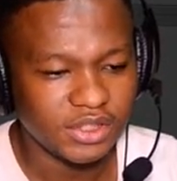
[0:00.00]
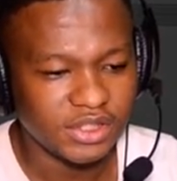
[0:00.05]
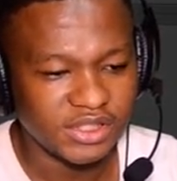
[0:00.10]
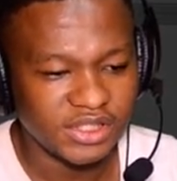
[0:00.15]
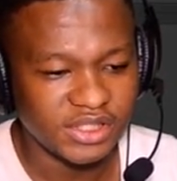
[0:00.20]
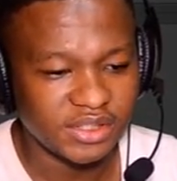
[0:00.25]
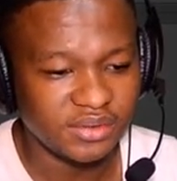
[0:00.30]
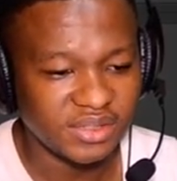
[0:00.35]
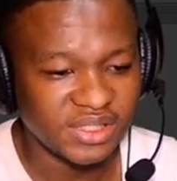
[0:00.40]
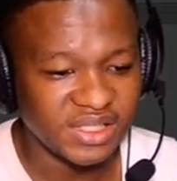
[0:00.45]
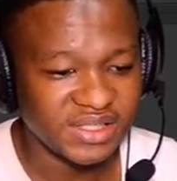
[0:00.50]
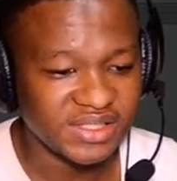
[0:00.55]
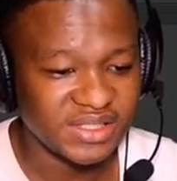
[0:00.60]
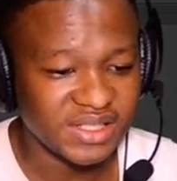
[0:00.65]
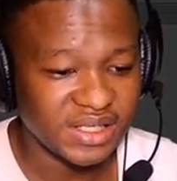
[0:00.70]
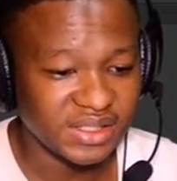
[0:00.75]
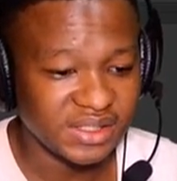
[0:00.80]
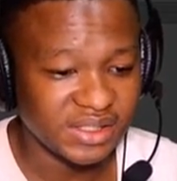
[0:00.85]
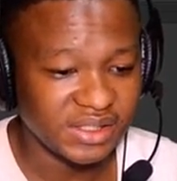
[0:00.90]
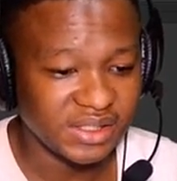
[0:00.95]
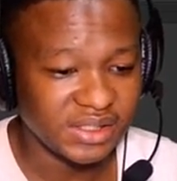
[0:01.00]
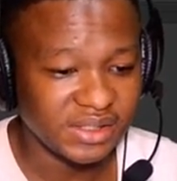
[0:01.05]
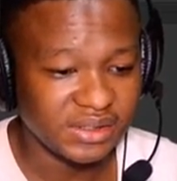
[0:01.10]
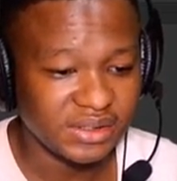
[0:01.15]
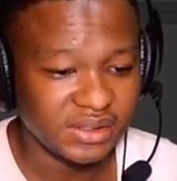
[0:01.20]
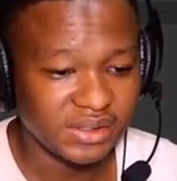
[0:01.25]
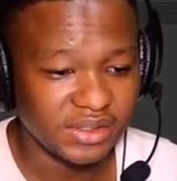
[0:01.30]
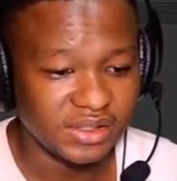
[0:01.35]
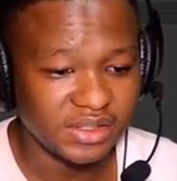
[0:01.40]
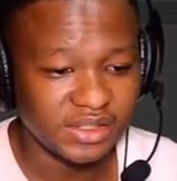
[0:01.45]
They look exactly
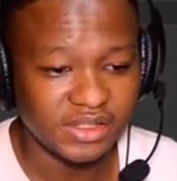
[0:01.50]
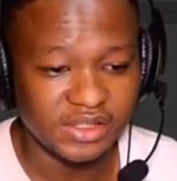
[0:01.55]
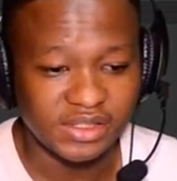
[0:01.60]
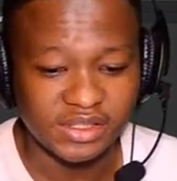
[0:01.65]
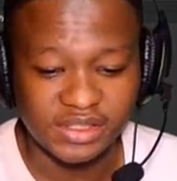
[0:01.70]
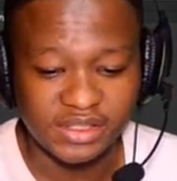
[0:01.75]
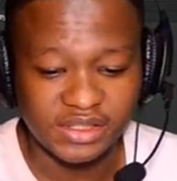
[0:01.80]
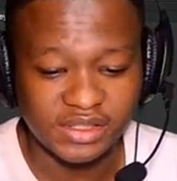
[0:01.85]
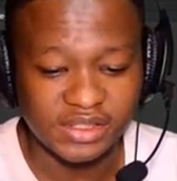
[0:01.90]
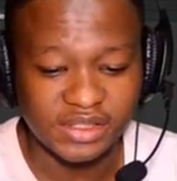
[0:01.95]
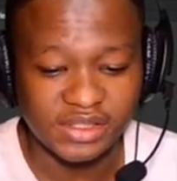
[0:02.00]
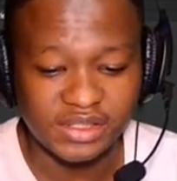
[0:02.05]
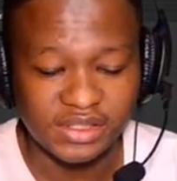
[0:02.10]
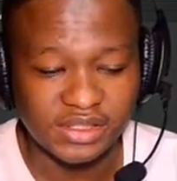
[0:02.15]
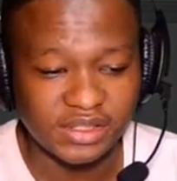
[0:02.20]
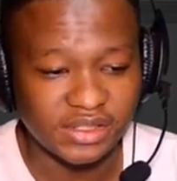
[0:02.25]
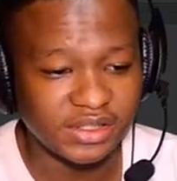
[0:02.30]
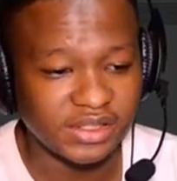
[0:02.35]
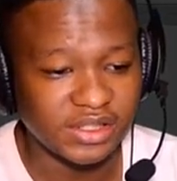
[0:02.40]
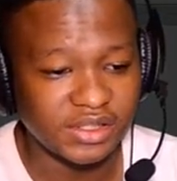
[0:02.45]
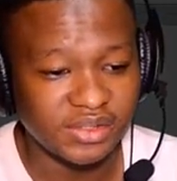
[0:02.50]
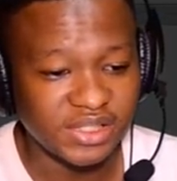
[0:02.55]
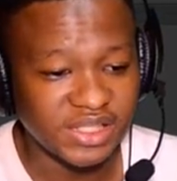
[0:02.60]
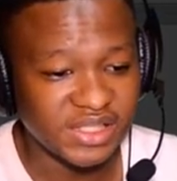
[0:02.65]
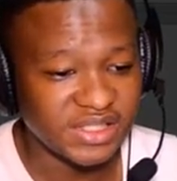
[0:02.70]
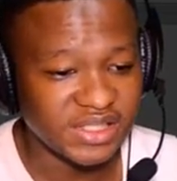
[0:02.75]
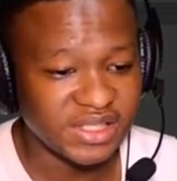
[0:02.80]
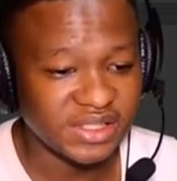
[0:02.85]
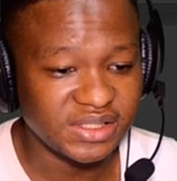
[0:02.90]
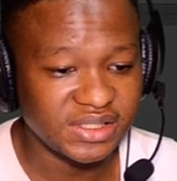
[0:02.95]
the
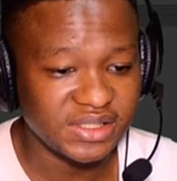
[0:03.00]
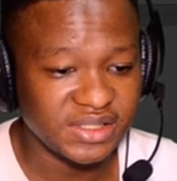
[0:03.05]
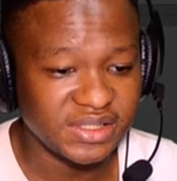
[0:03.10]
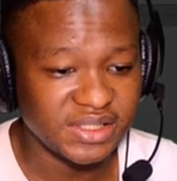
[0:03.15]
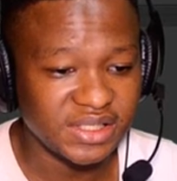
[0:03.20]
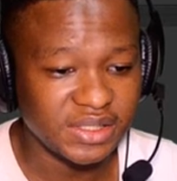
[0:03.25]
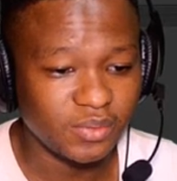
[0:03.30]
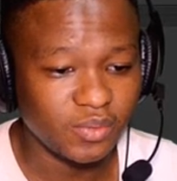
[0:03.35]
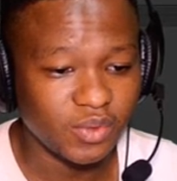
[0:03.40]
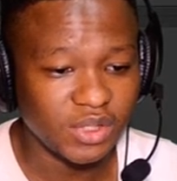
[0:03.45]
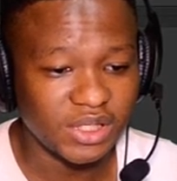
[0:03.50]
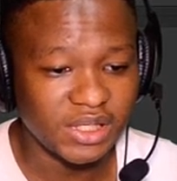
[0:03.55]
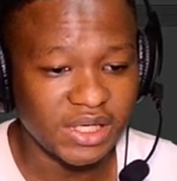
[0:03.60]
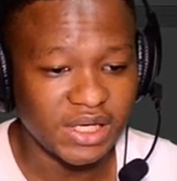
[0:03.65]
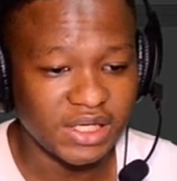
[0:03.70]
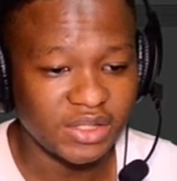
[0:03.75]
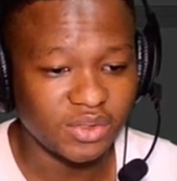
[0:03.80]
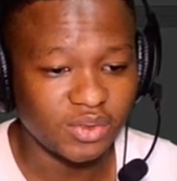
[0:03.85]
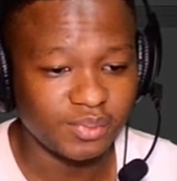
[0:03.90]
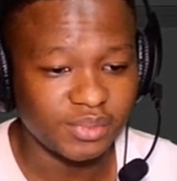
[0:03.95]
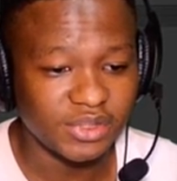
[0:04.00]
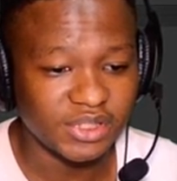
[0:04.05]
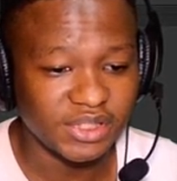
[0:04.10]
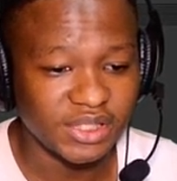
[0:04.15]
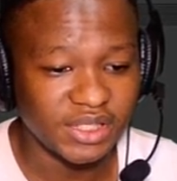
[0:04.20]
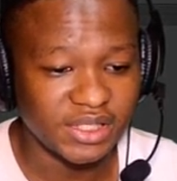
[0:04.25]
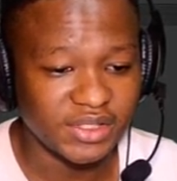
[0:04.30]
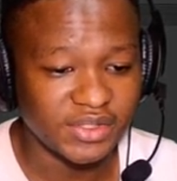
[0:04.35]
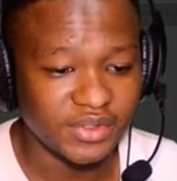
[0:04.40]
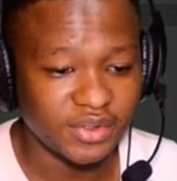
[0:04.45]
same when I
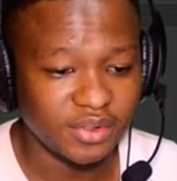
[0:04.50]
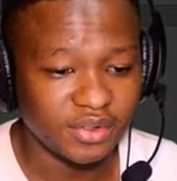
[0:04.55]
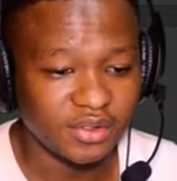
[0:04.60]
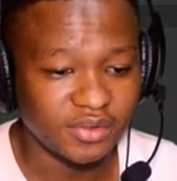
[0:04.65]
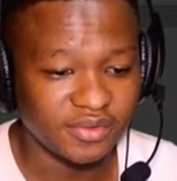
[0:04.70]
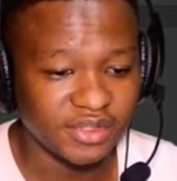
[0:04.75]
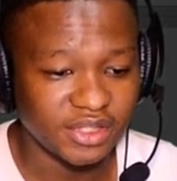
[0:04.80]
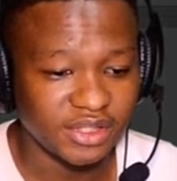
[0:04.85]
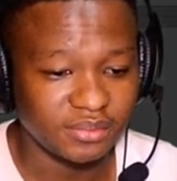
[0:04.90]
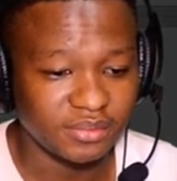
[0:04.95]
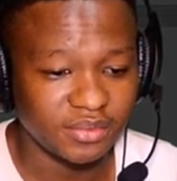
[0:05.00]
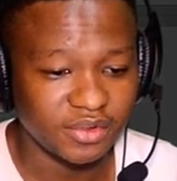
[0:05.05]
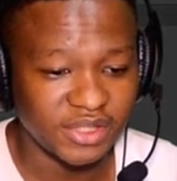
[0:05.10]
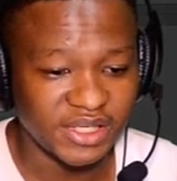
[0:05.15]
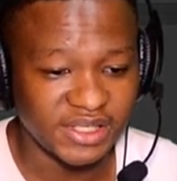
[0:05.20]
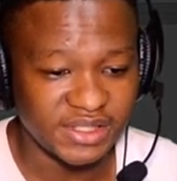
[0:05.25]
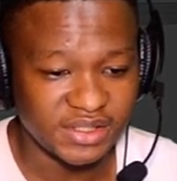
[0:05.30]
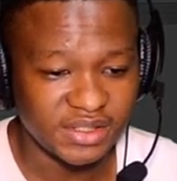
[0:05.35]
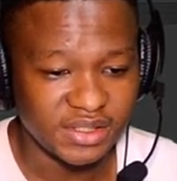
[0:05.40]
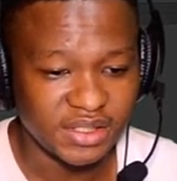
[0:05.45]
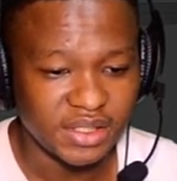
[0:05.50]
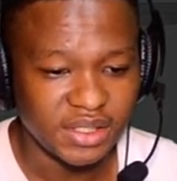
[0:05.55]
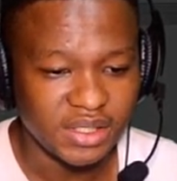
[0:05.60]
duplicate all of them, right?